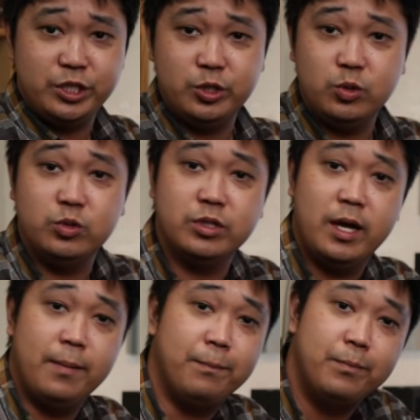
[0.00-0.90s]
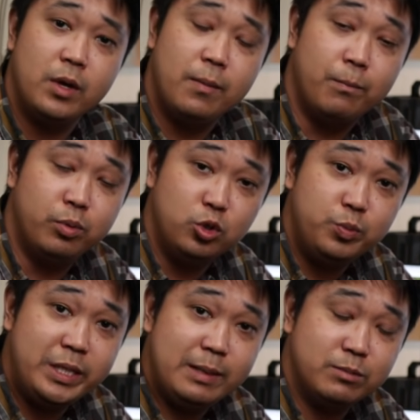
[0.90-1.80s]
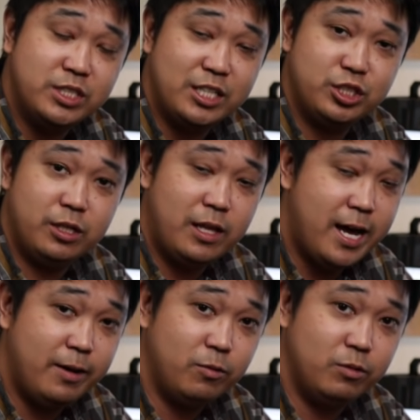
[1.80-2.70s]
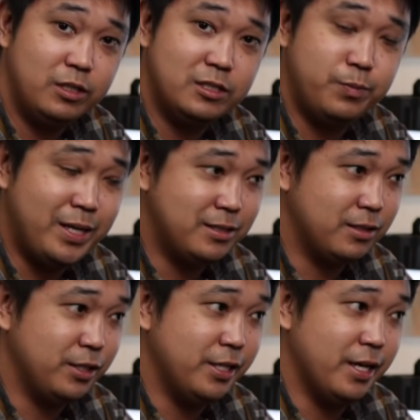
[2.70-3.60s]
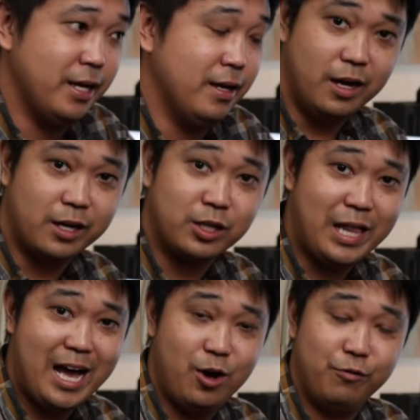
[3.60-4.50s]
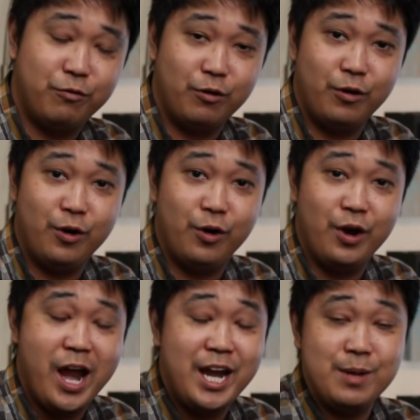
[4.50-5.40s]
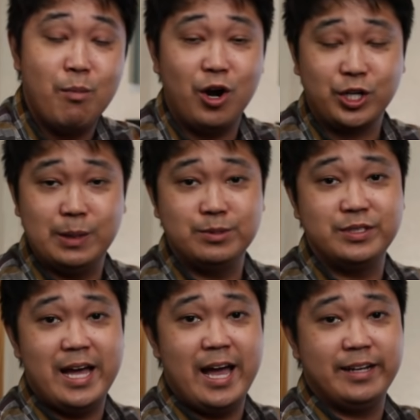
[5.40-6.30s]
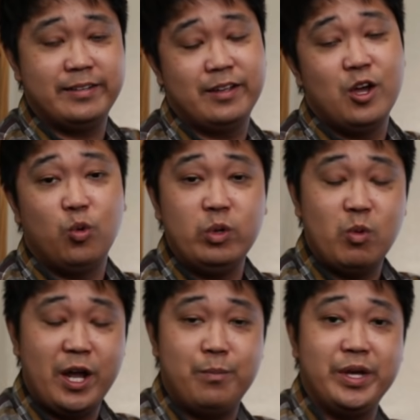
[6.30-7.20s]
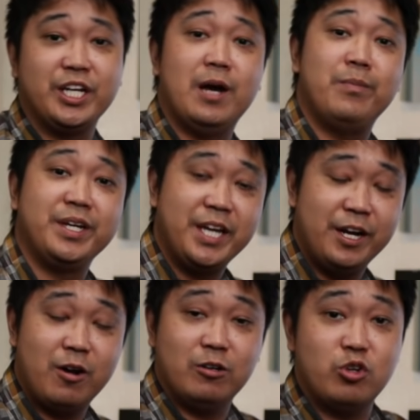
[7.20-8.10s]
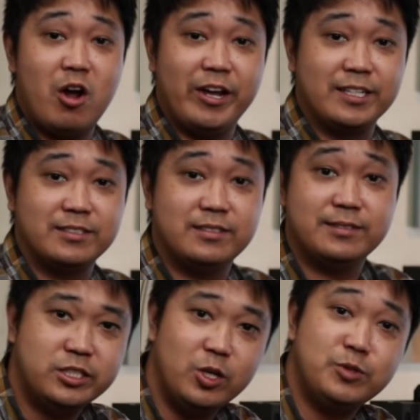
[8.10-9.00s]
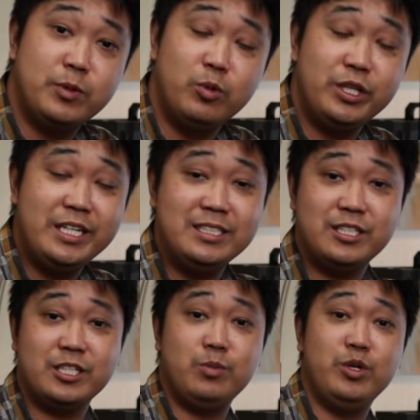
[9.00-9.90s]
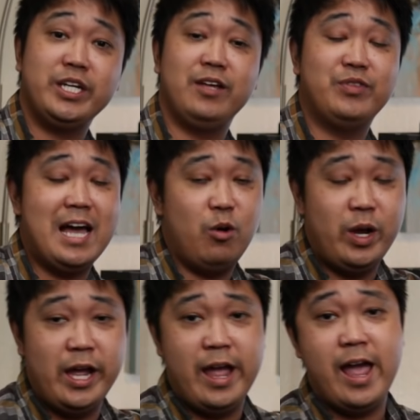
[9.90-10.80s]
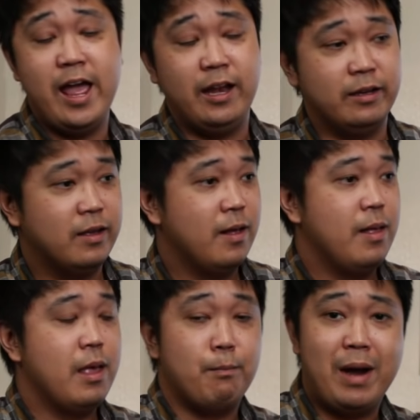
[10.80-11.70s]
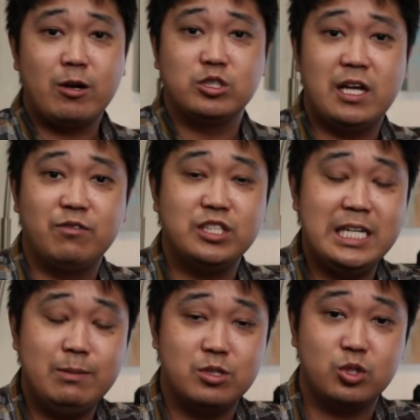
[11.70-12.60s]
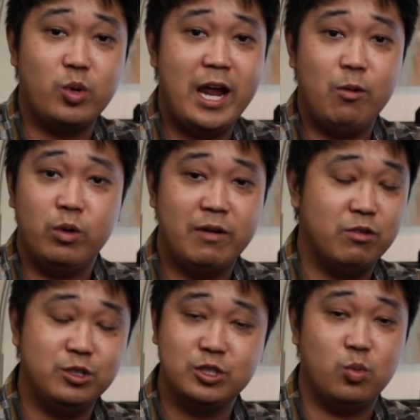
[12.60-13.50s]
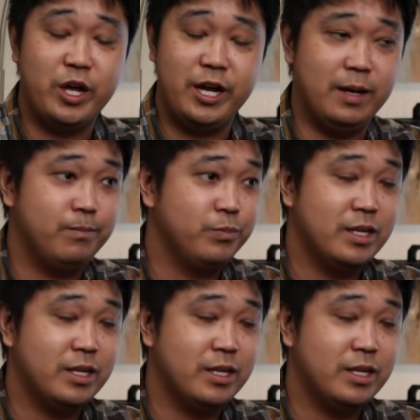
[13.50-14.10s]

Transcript: we use uh, Bluebeam Session a lot. It's basically a, a cloud for any markups that we want to pick up and get in our drawings. So it's been really easy to communicate that way and Microsoft Teams is great whenever you just want to